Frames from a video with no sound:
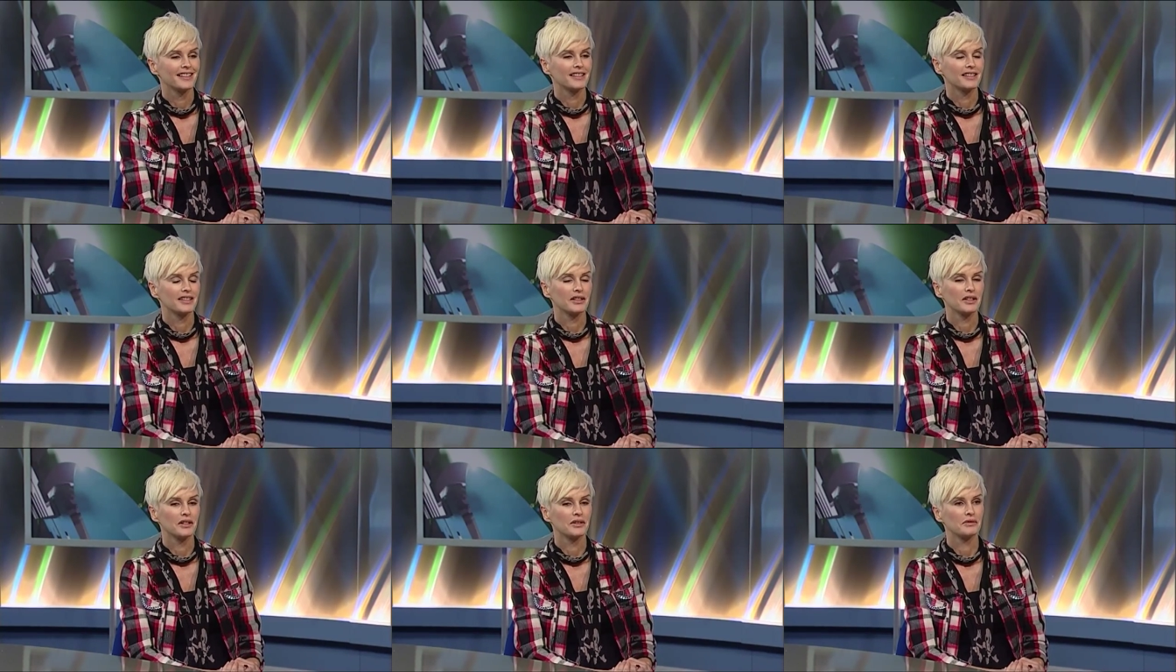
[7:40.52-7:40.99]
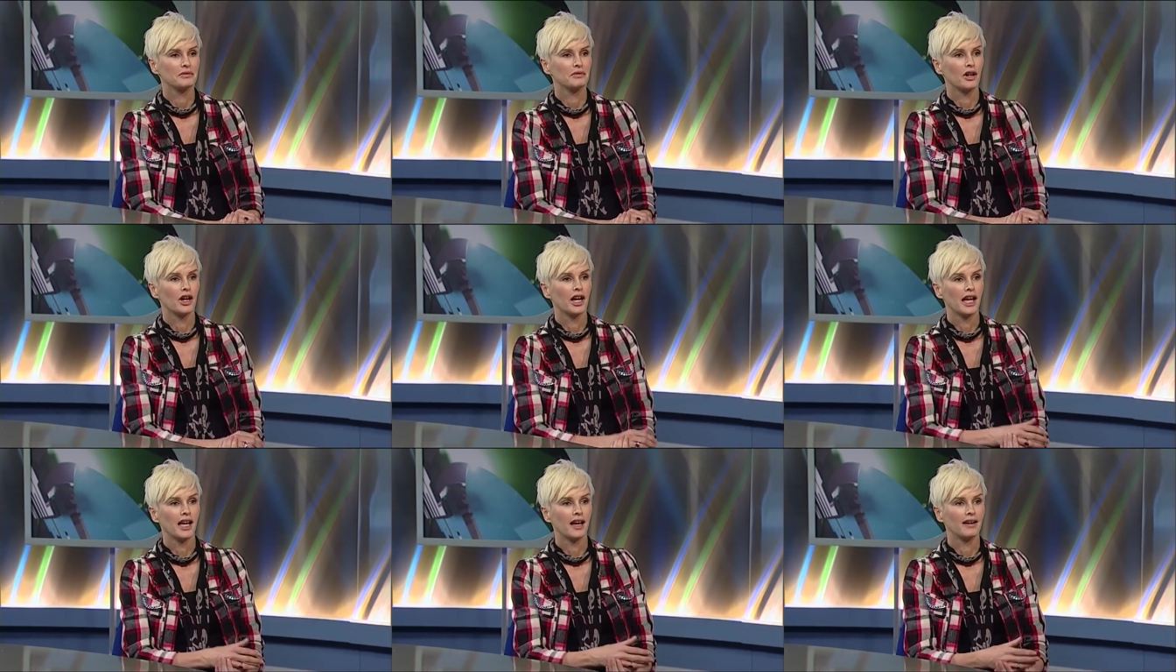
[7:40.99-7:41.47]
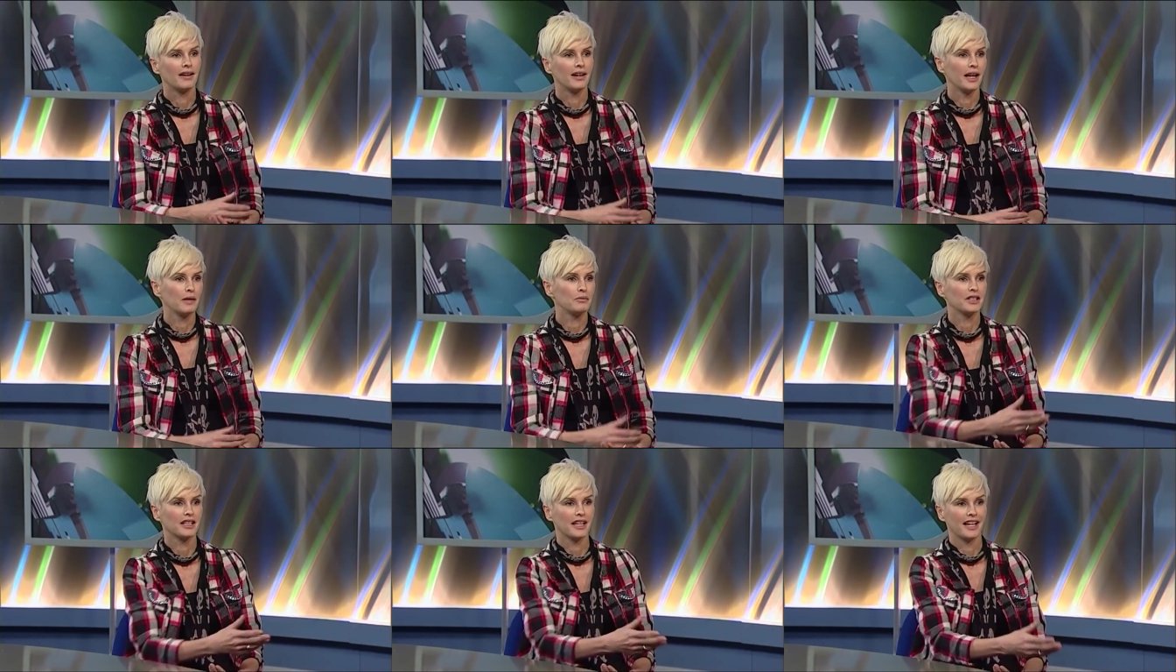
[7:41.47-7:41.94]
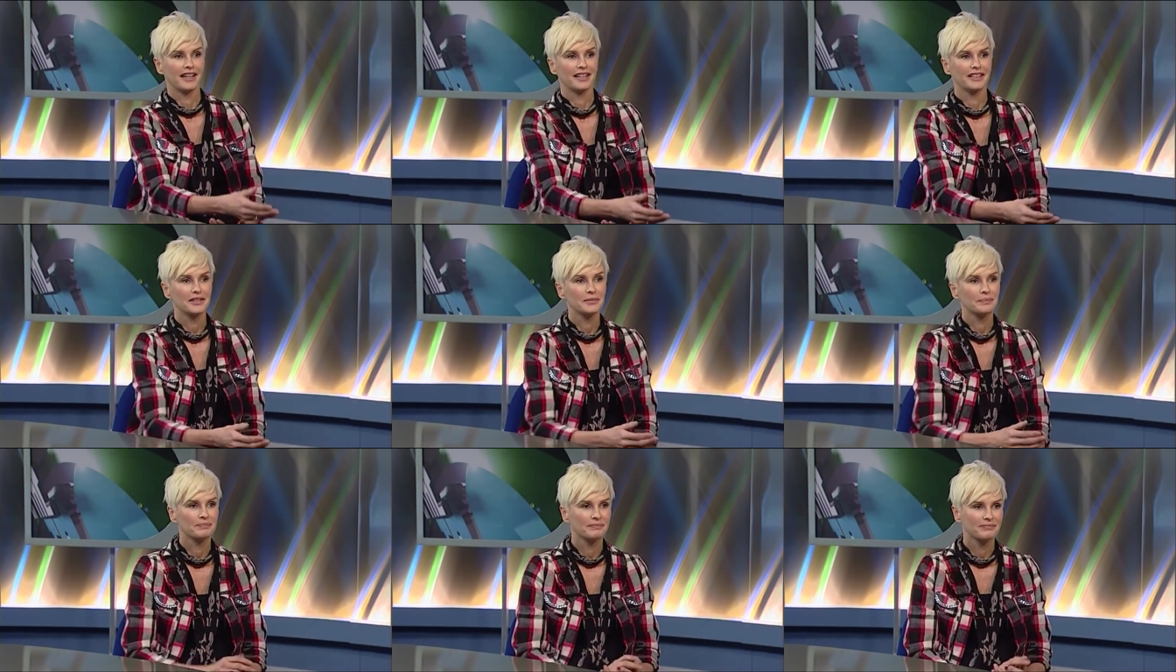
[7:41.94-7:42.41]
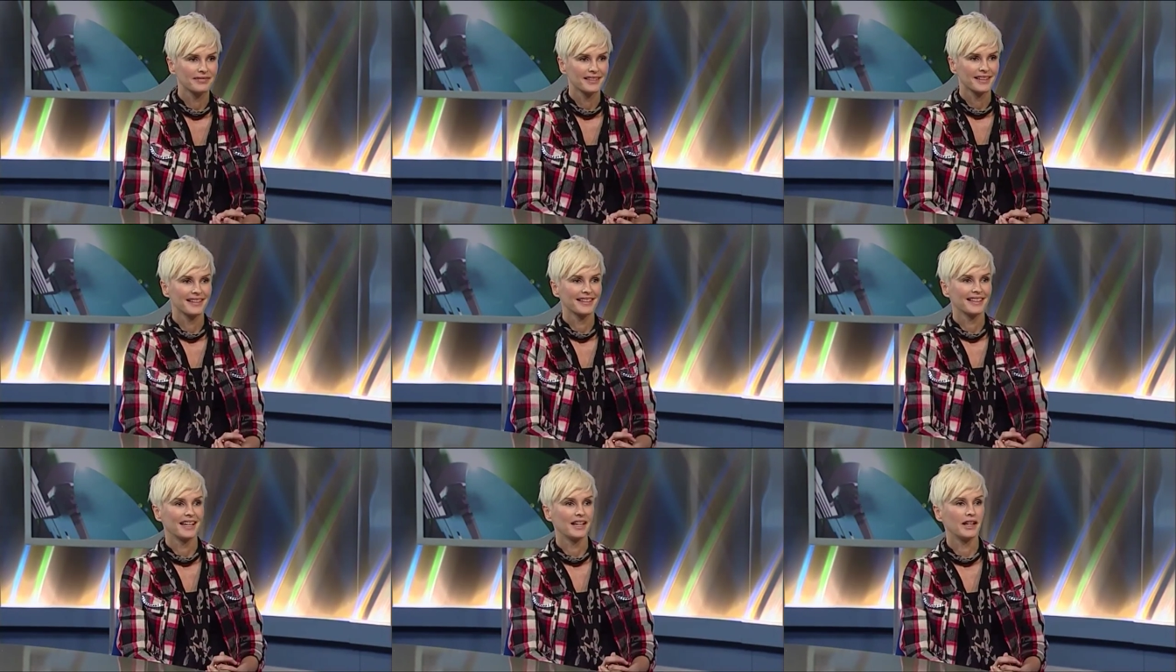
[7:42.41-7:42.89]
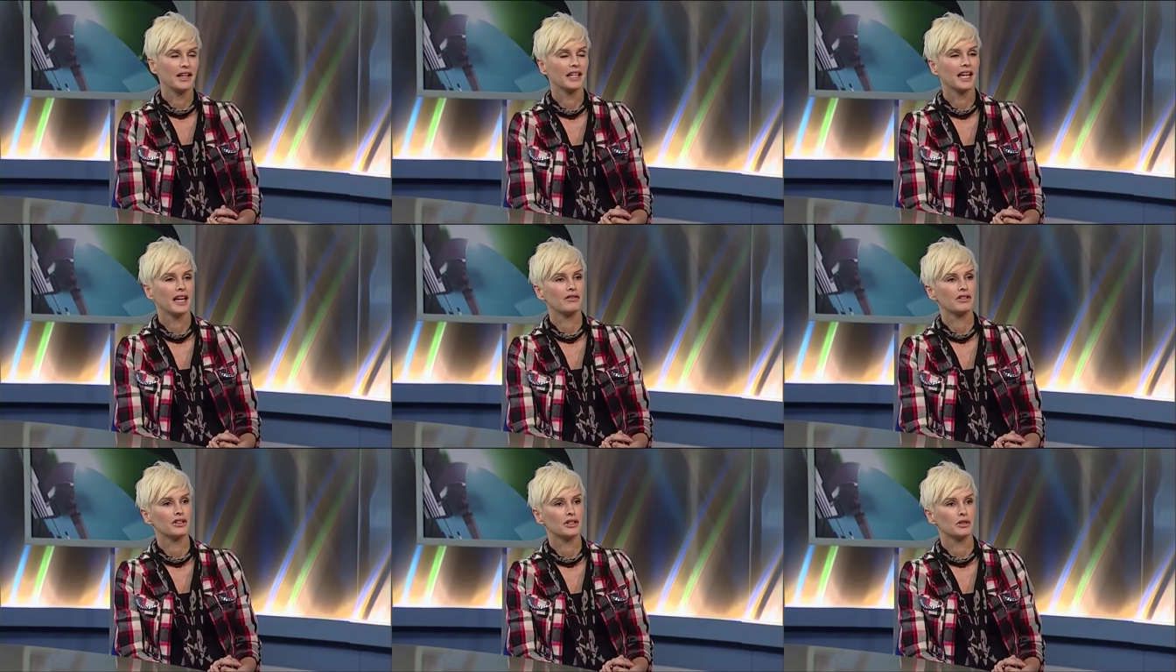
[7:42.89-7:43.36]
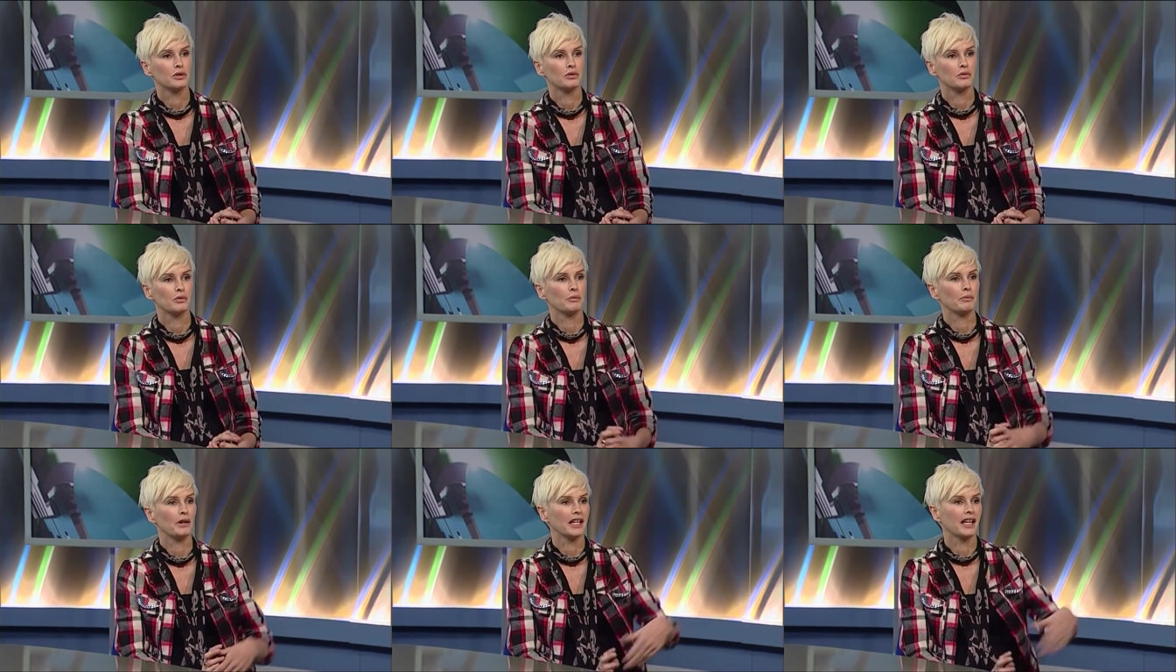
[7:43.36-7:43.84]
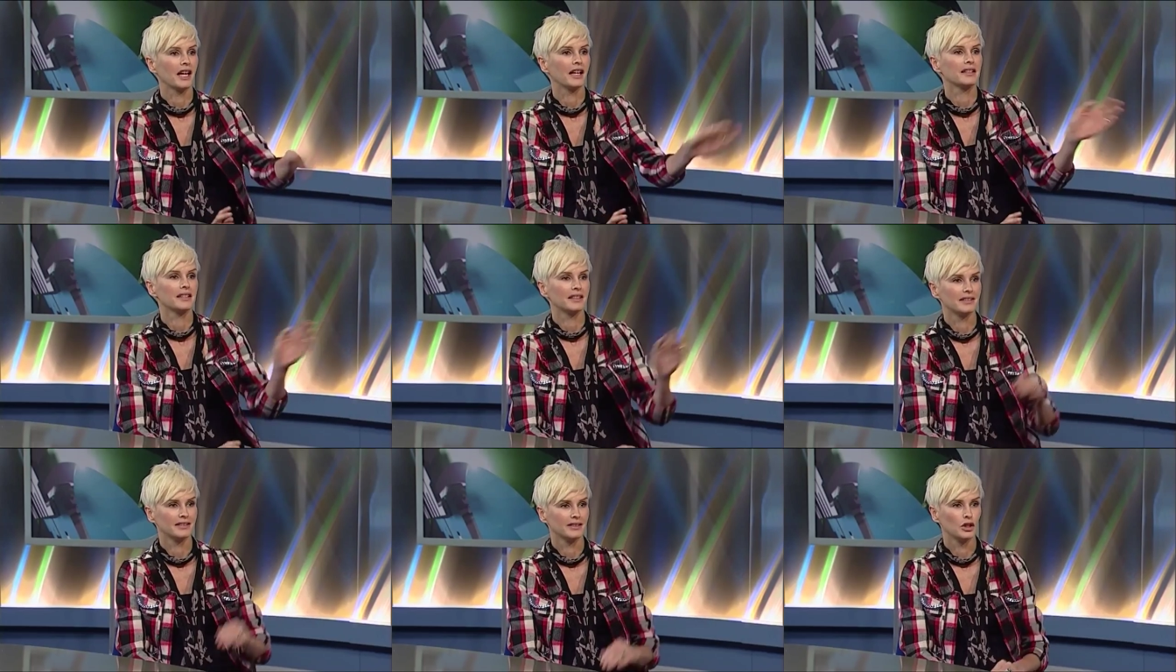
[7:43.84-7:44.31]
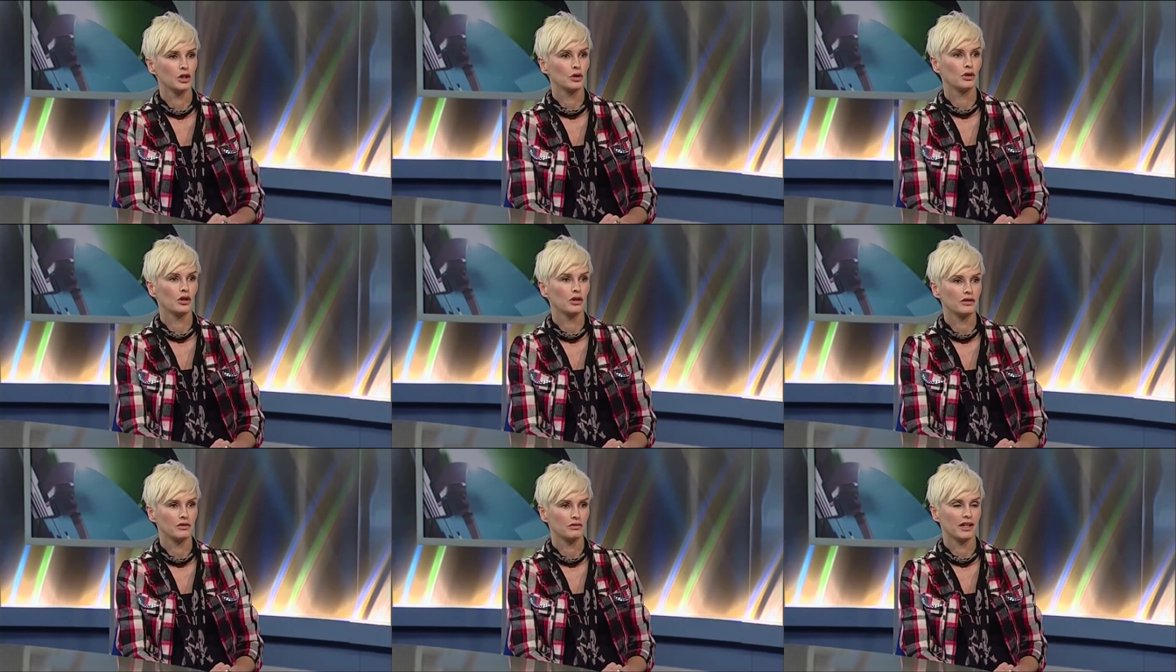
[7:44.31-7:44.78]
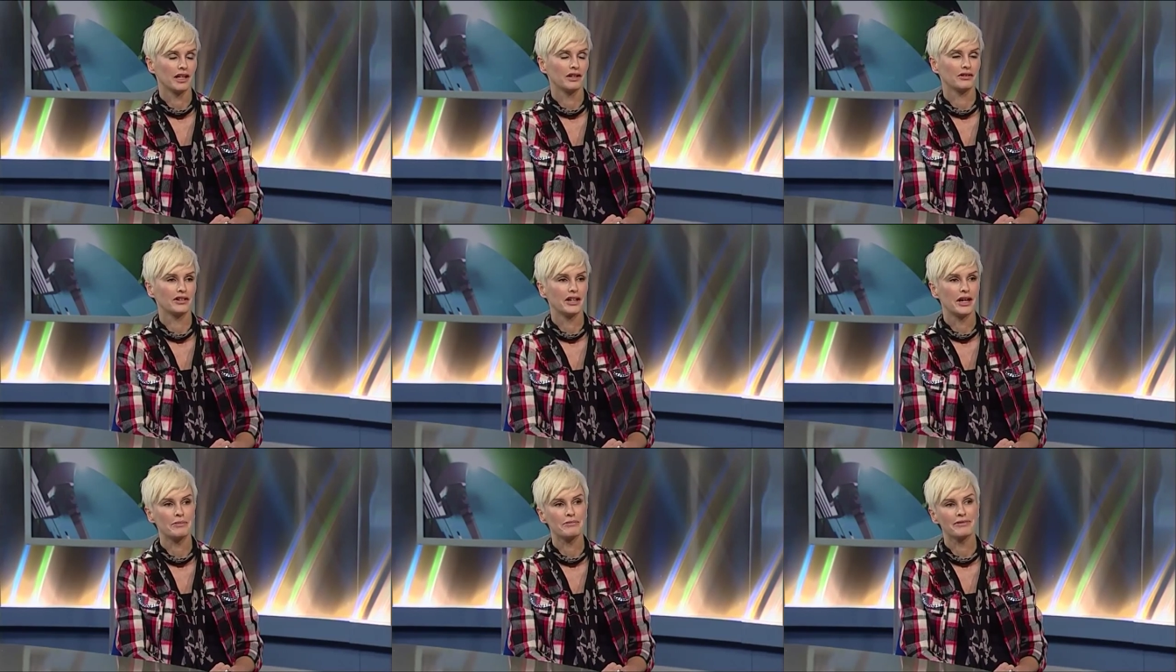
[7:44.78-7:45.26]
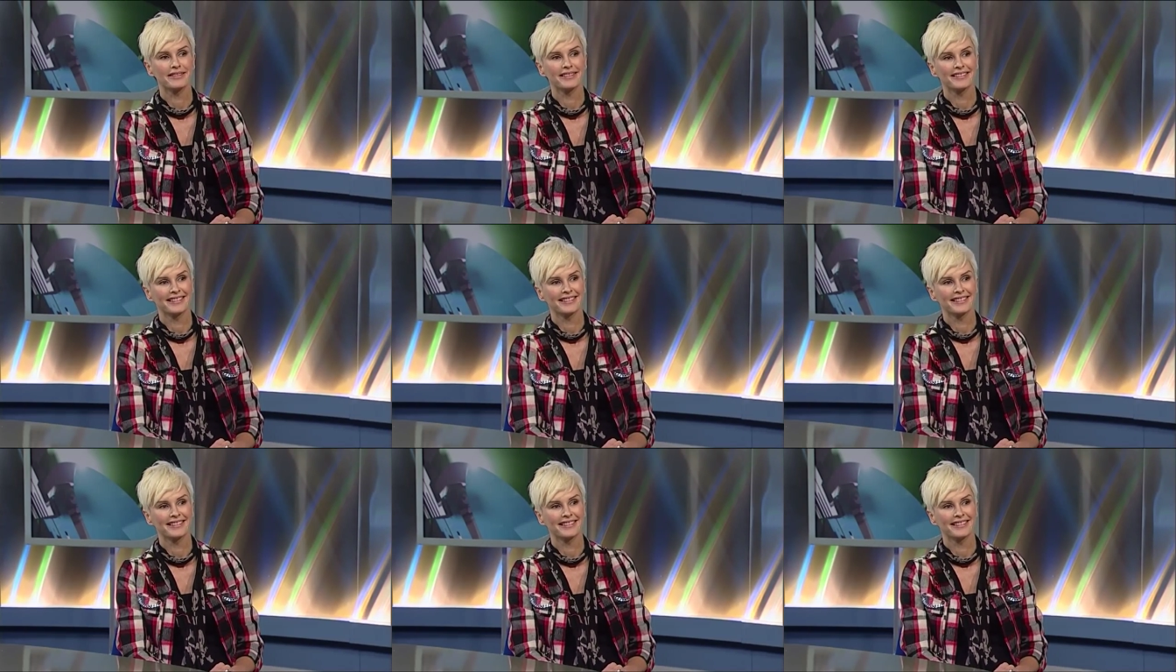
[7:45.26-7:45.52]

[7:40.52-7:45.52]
So I abdicated and I gave it to my cousin who got runner up.